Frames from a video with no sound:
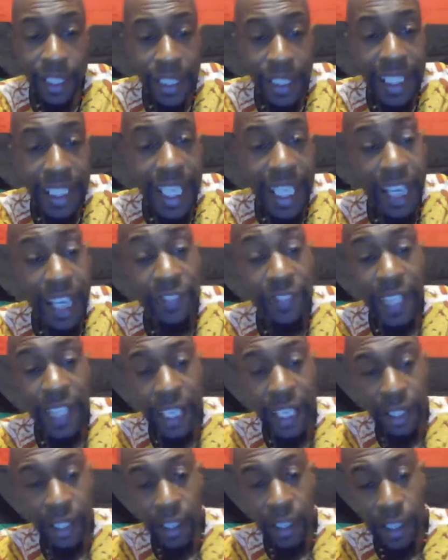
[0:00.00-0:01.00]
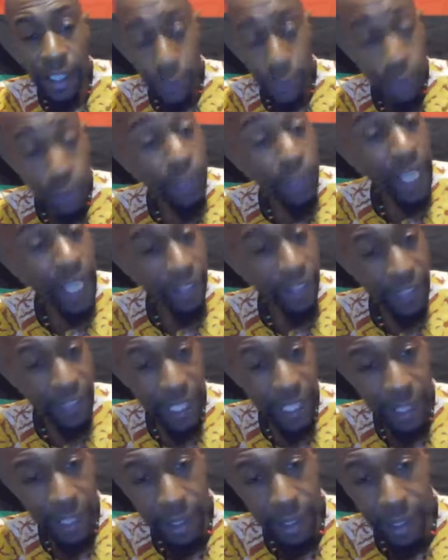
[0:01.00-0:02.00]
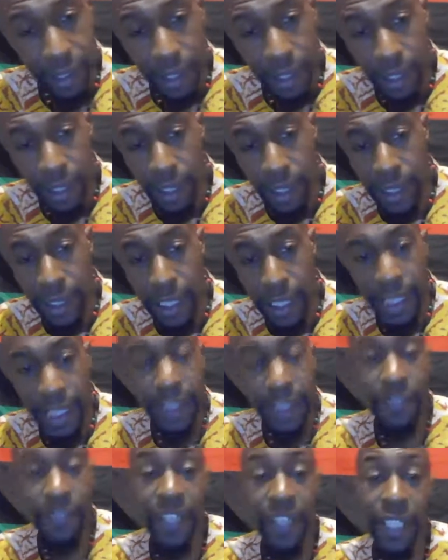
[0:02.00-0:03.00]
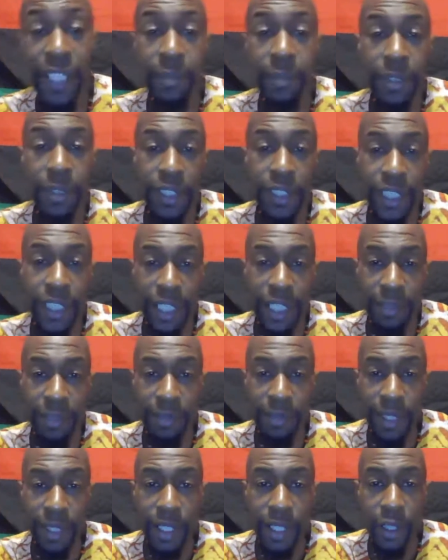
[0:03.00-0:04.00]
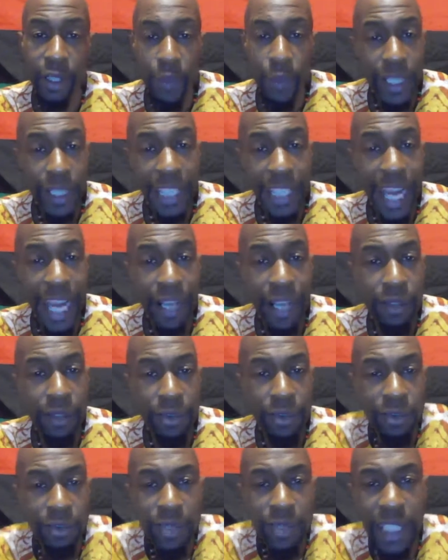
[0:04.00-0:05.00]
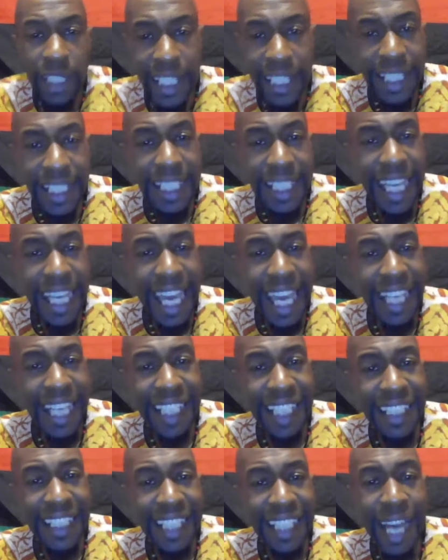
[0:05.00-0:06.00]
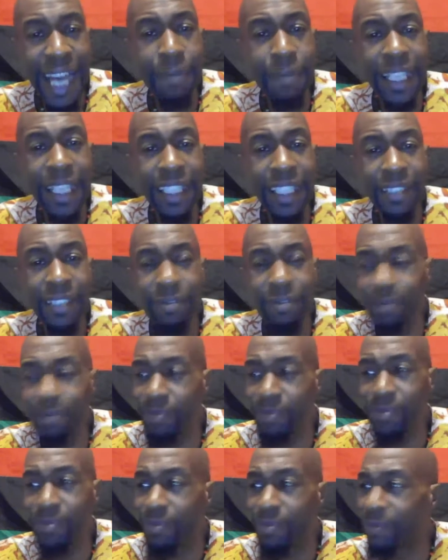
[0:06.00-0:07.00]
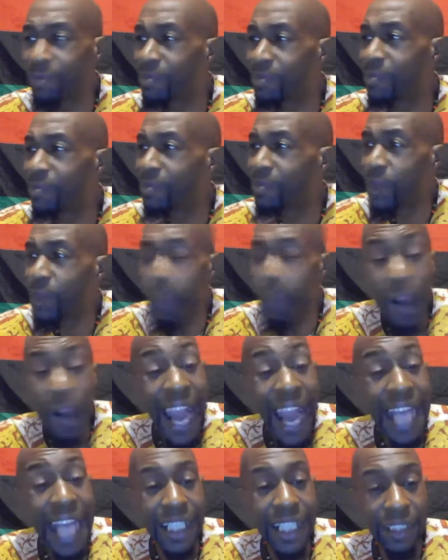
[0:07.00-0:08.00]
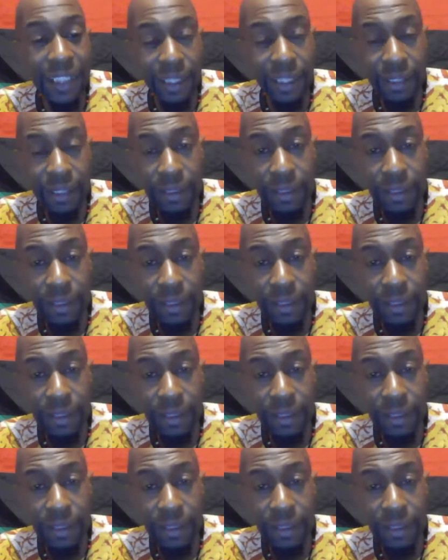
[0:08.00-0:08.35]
the healthcare, true healthcare, is available to them without any economic price,